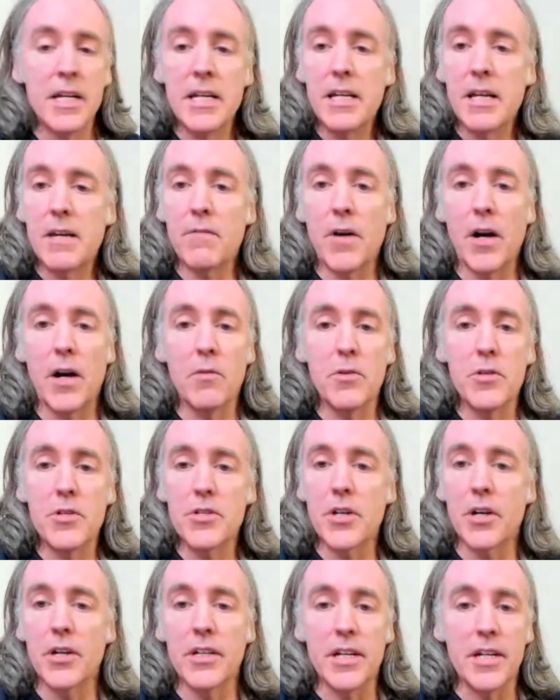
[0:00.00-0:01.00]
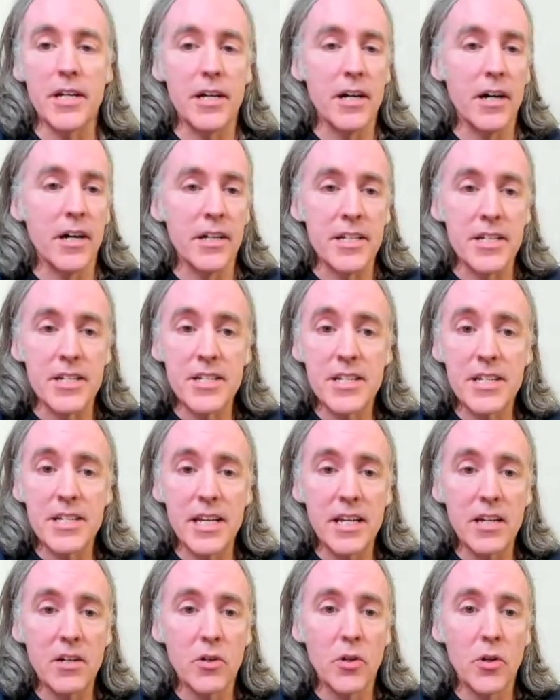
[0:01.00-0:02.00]
If I was on a C
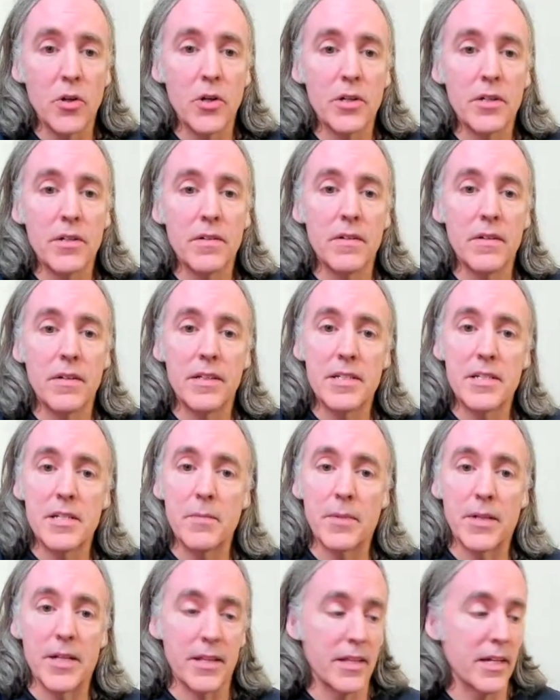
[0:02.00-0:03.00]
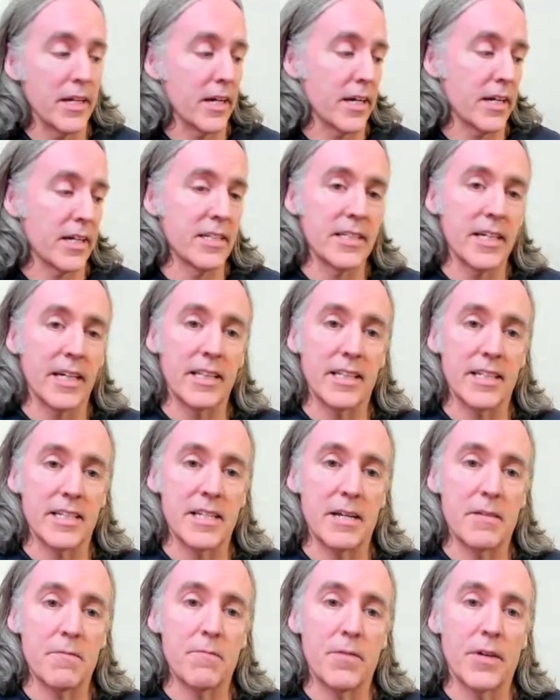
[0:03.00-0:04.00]
chord, similar thing, I can take the
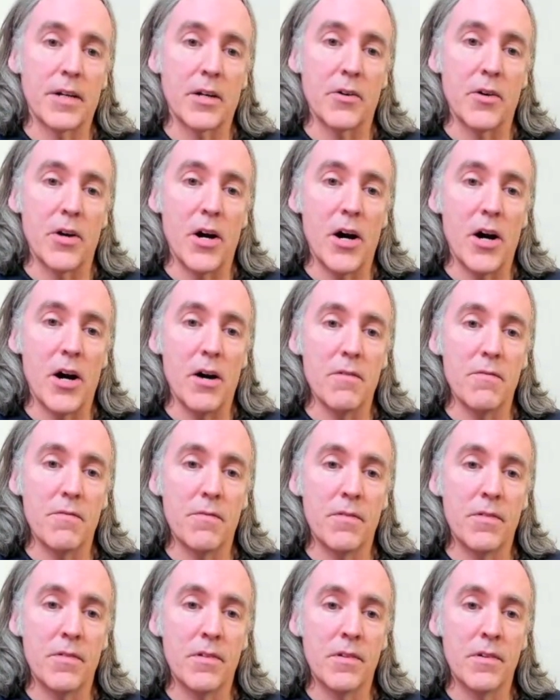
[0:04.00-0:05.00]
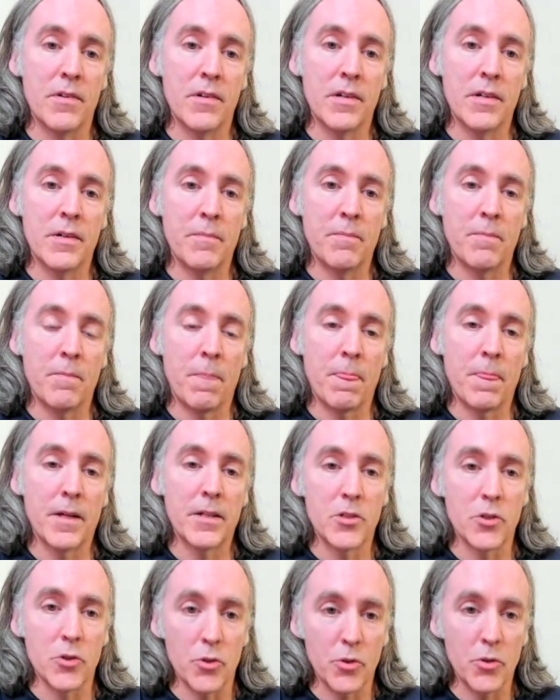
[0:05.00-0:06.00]
same finger off
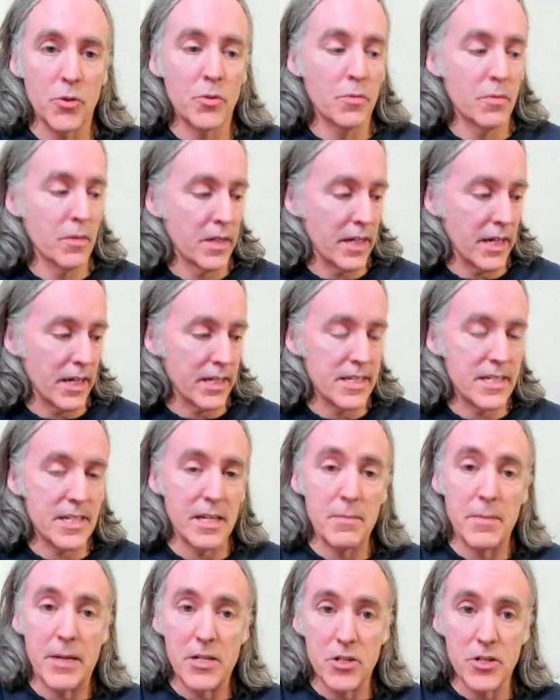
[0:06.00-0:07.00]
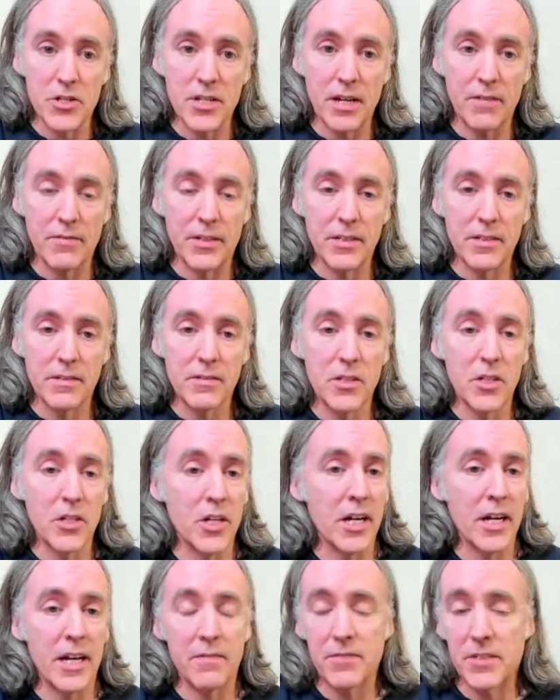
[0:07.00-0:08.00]
to get a C major 7. You
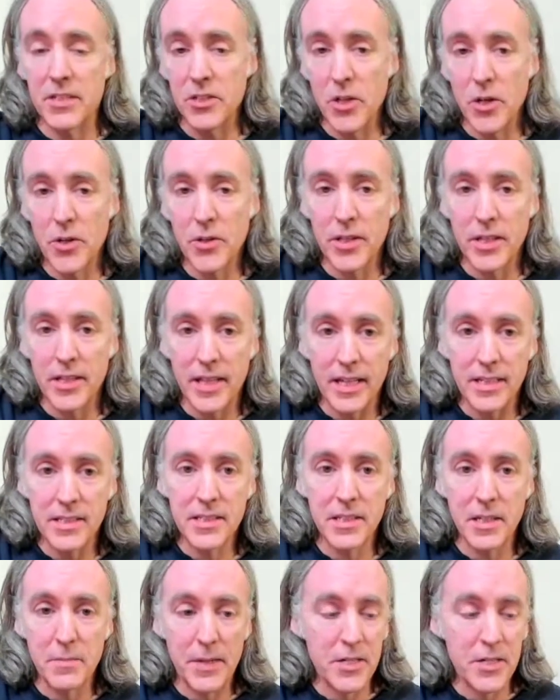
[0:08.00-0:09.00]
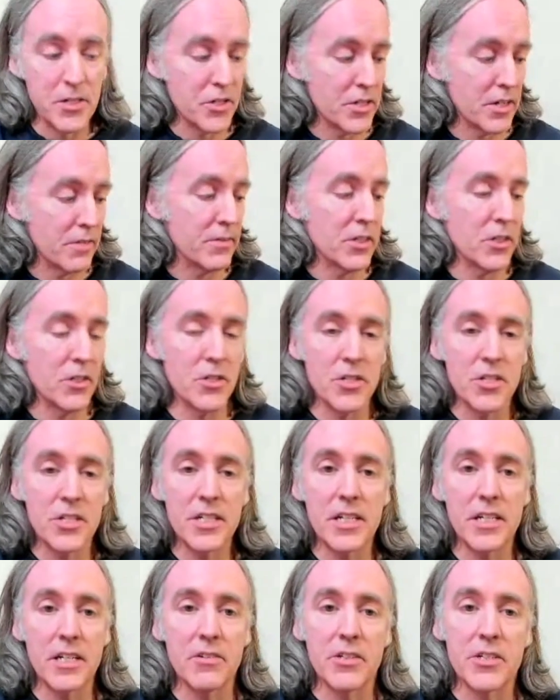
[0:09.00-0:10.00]
don't have to know that that's C major 7, you just
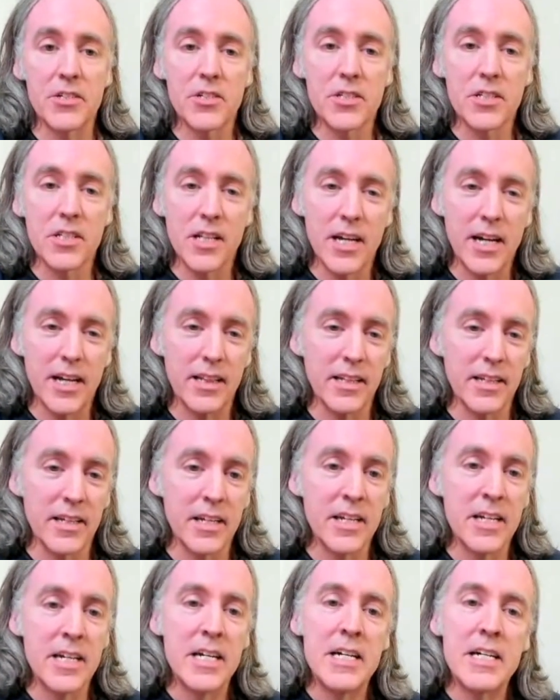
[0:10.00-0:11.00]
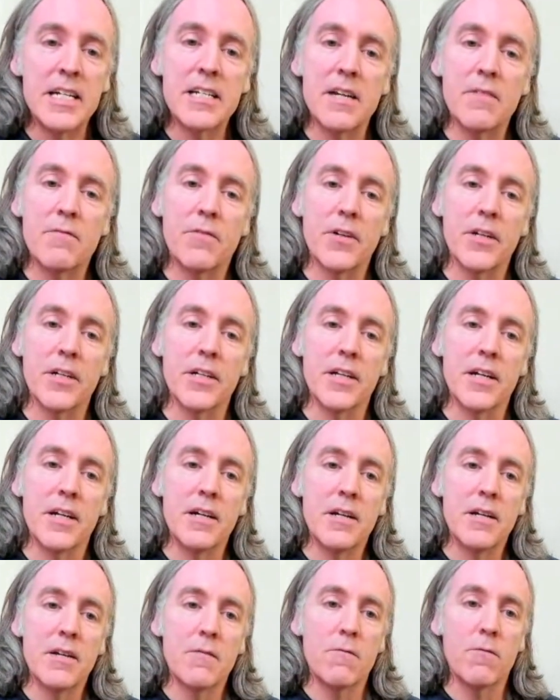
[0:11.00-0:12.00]
hear a slightly different
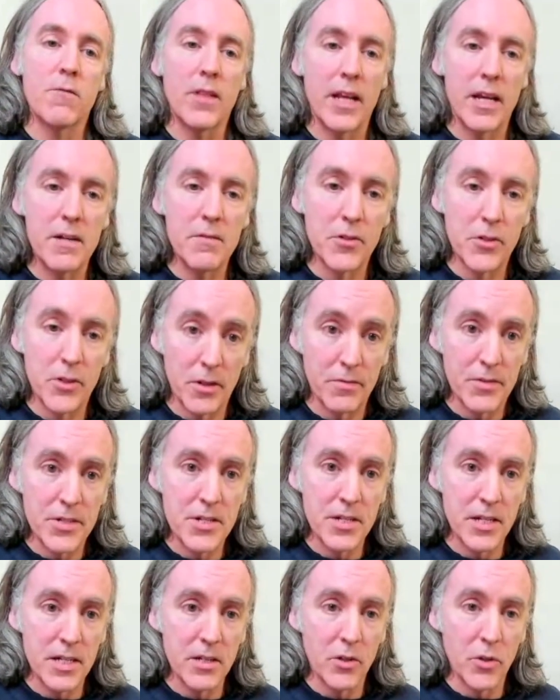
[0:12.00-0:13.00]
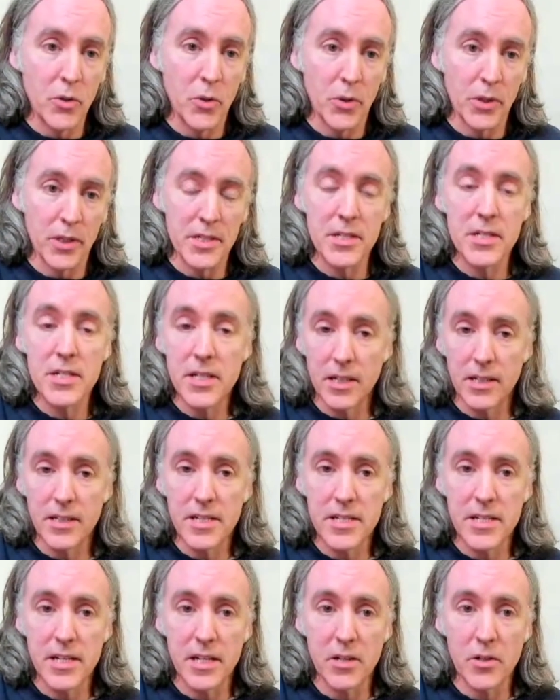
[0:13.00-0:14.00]
flavor of a C chord. It's still a
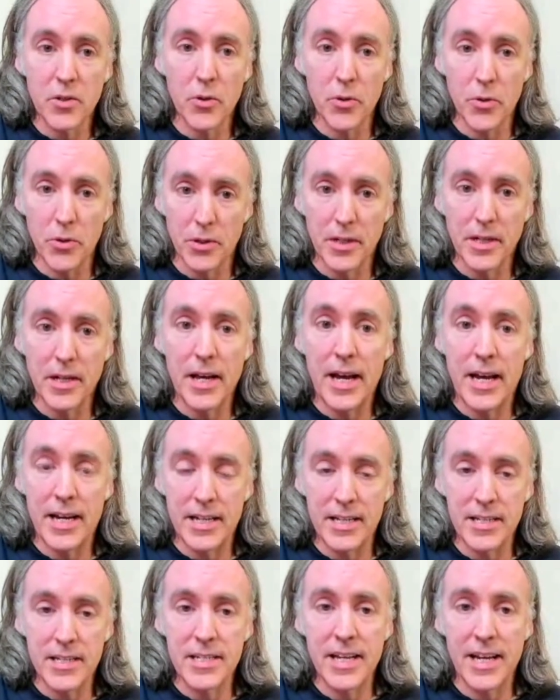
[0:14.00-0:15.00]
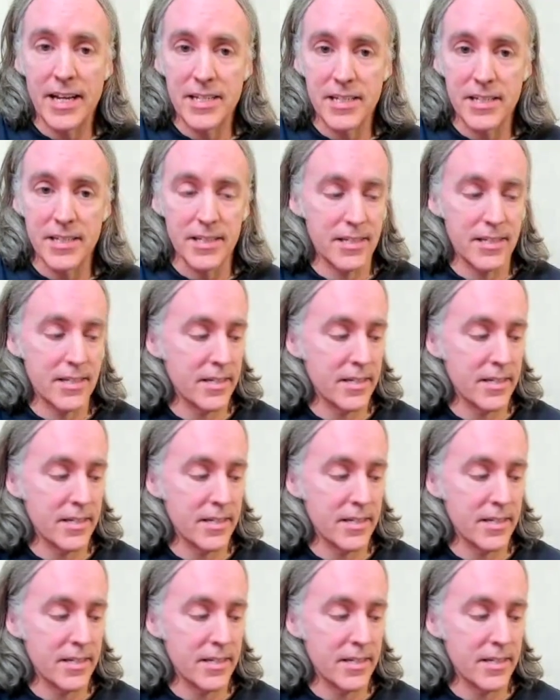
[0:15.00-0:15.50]
C chord at its essence.